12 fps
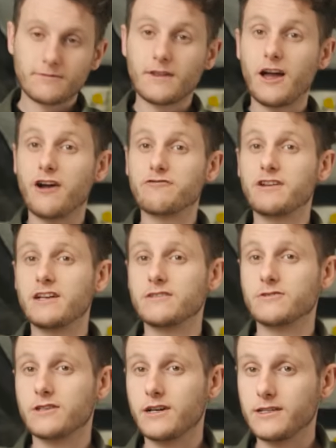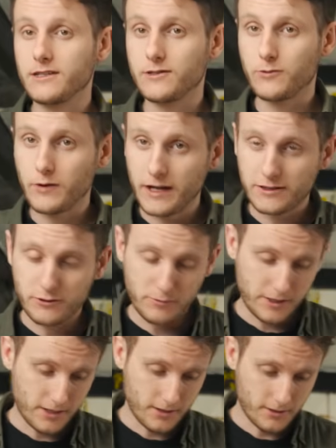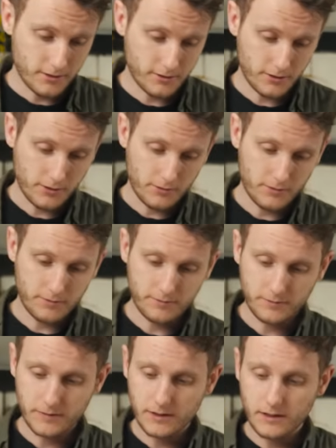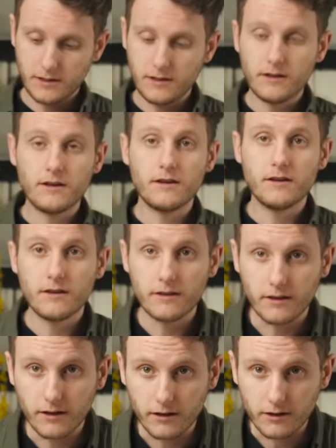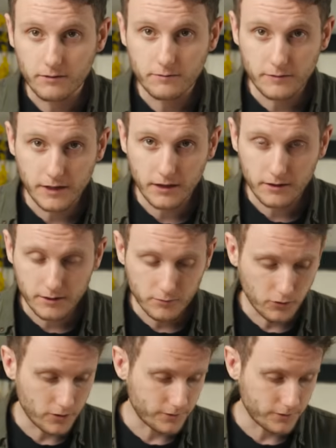I realized I was cutting these way too big, so there you go. Now they're small.